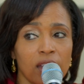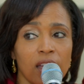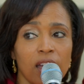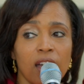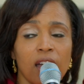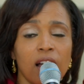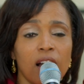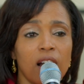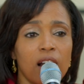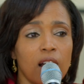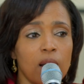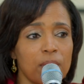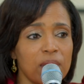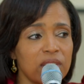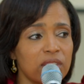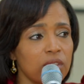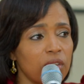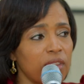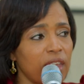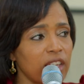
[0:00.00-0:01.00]
Mm. And so
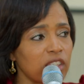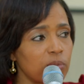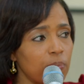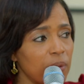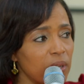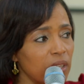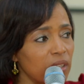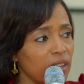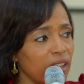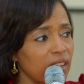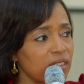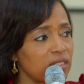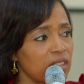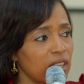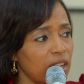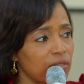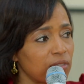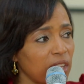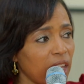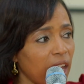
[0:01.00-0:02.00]
that's been a lesson I've
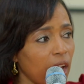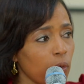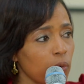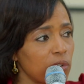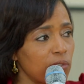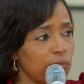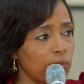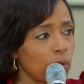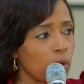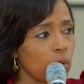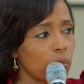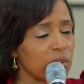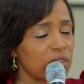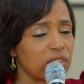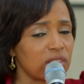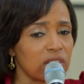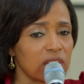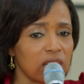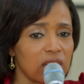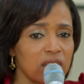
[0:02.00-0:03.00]
carried forward, is to
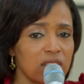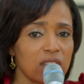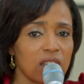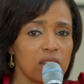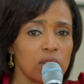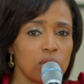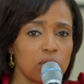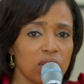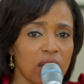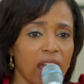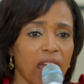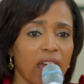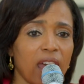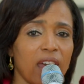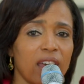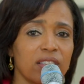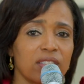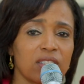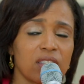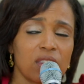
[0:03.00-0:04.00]
continue to
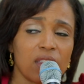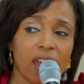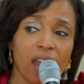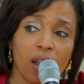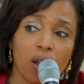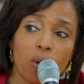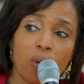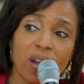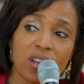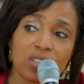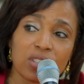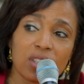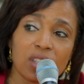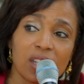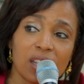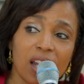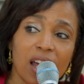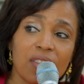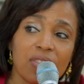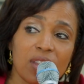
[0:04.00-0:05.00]
ask that question. And
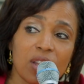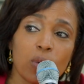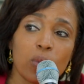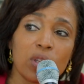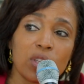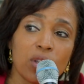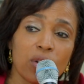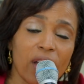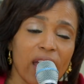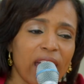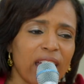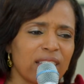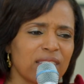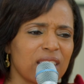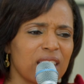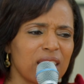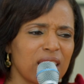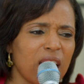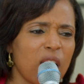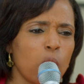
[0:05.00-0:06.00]
I think when you're asking
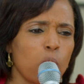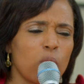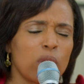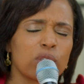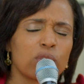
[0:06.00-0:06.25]
not what's